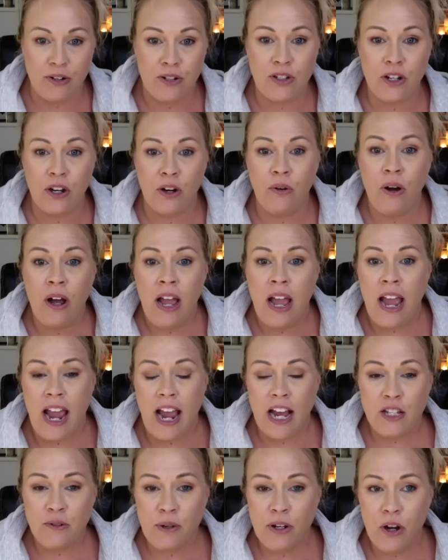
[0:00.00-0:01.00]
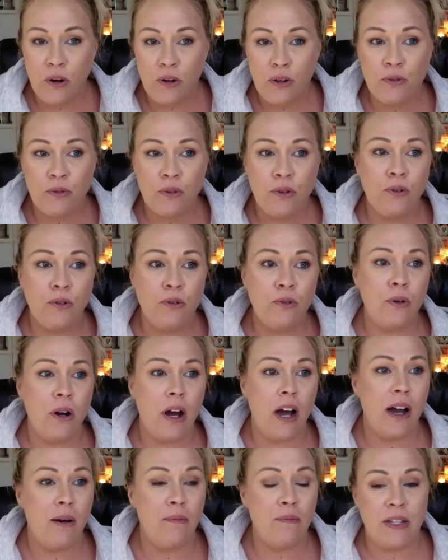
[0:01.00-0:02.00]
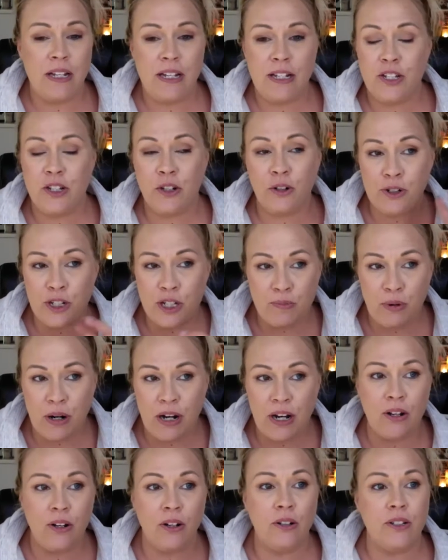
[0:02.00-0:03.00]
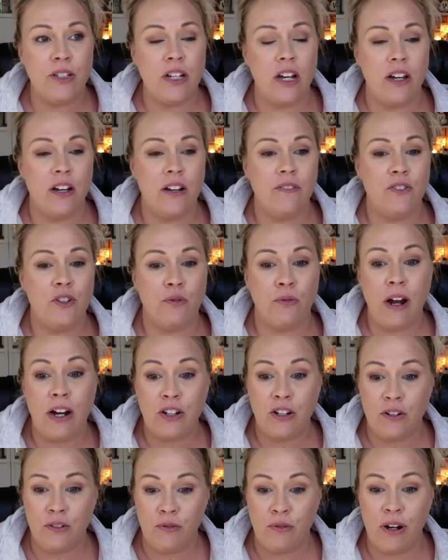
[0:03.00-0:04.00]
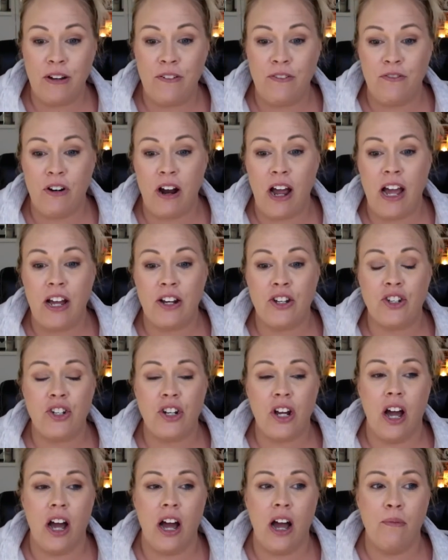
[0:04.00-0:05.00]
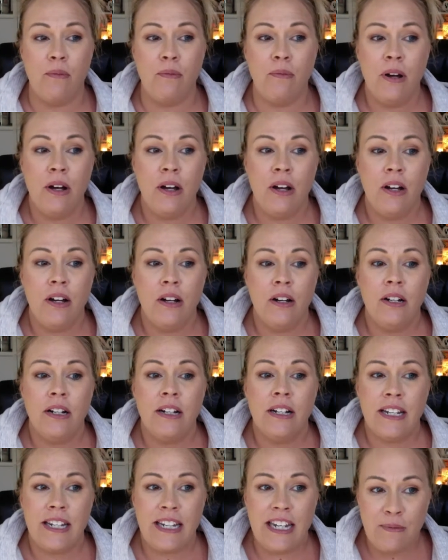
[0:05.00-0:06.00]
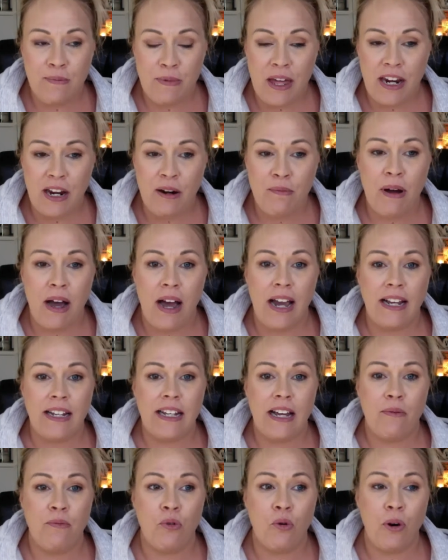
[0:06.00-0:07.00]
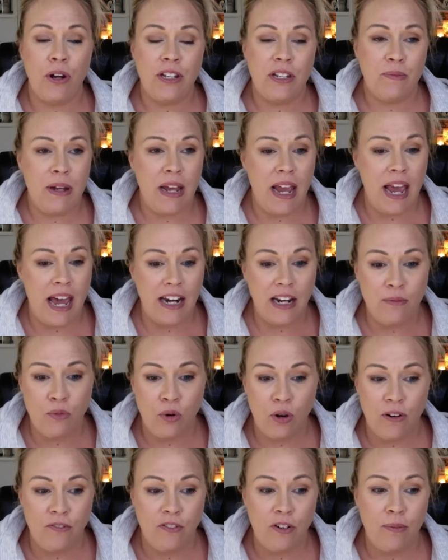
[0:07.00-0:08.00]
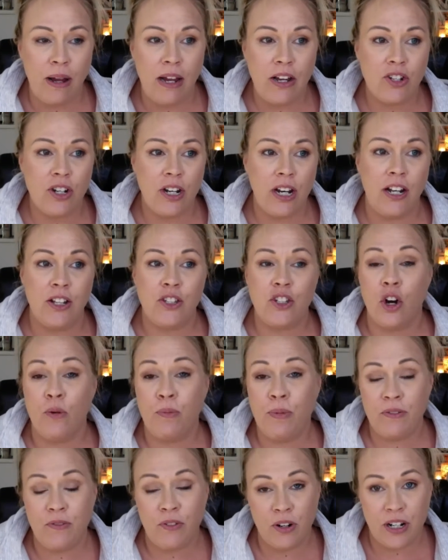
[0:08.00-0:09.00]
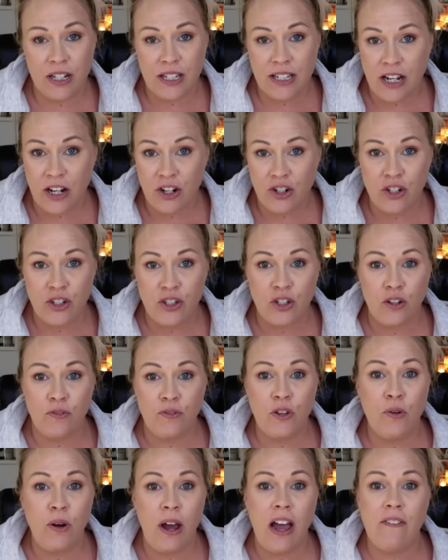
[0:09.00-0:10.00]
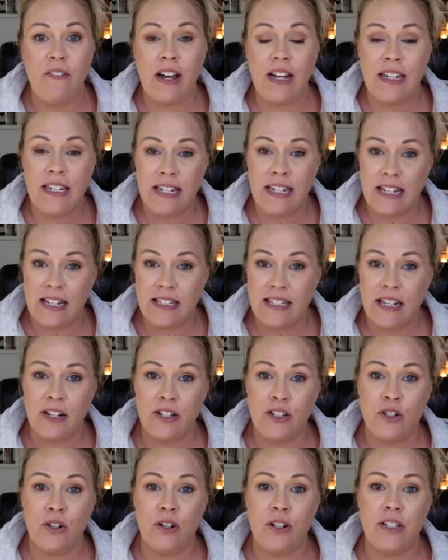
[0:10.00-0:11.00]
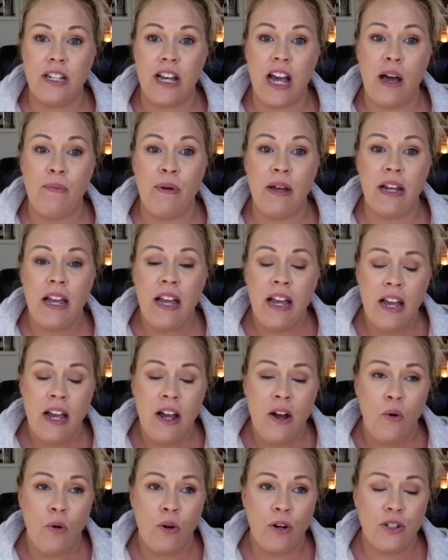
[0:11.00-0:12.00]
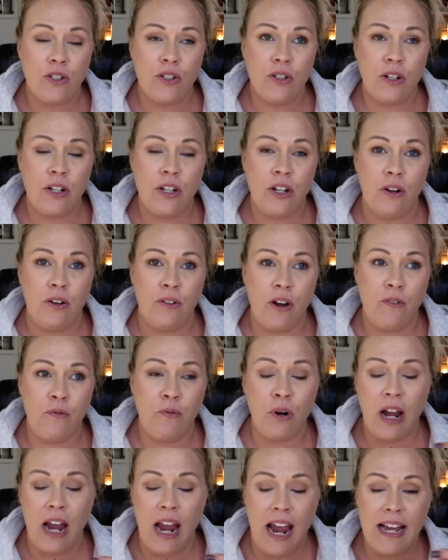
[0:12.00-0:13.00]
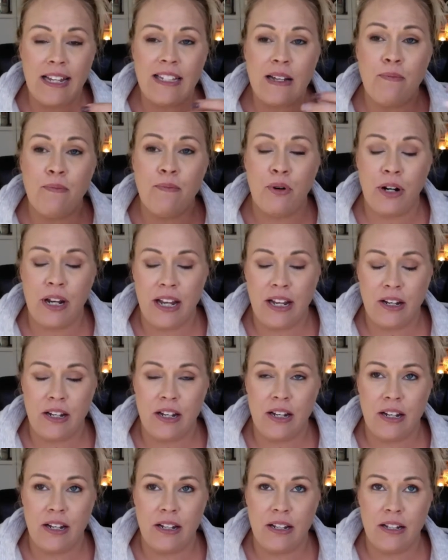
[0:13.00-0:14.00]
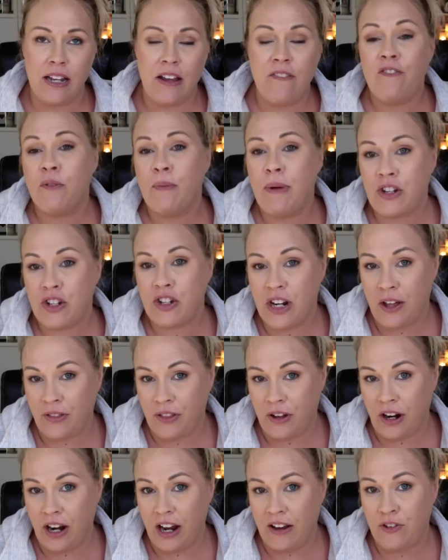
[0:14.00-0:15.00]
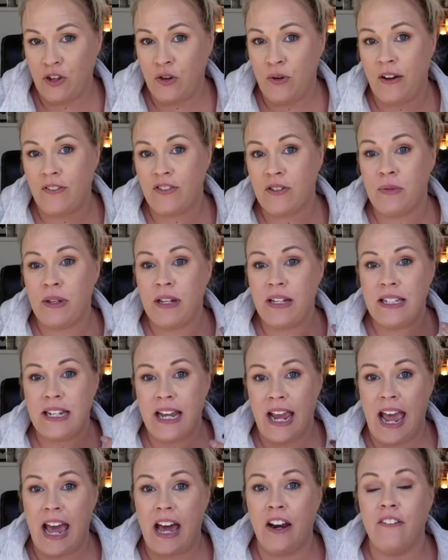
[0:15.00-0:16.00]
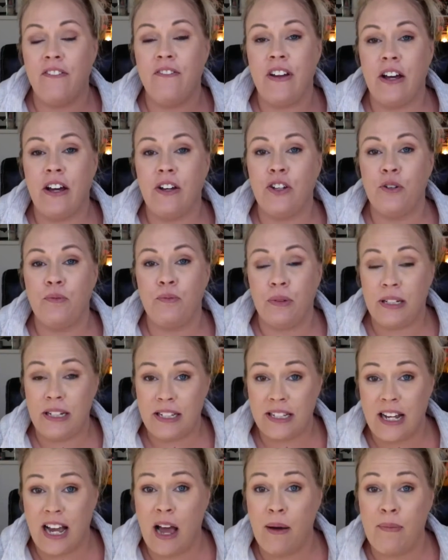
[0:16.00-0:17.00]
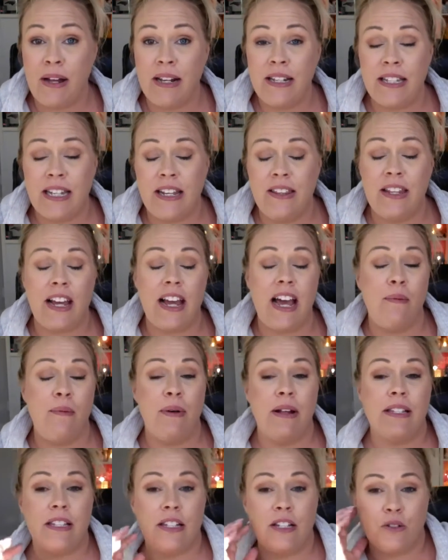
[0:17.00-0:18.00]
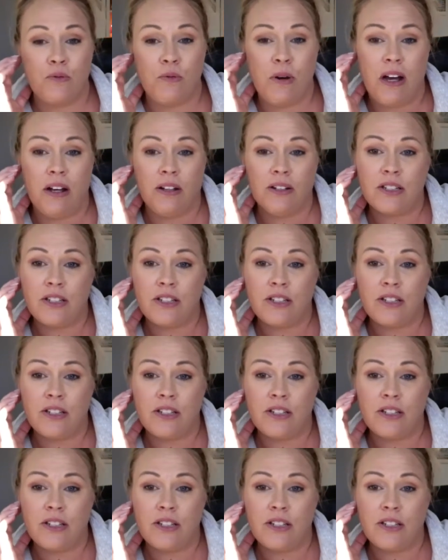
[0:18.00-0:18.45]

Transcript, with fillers: So as we go through um, these little sprinkles of director refresh, um, keep that in mind. I'm going to be adding more information and it's open for discussion. So if you have ideas on a certain topic or, you know, if as I'm putting information out there. If you have something to add of value, please comment in the comments as well.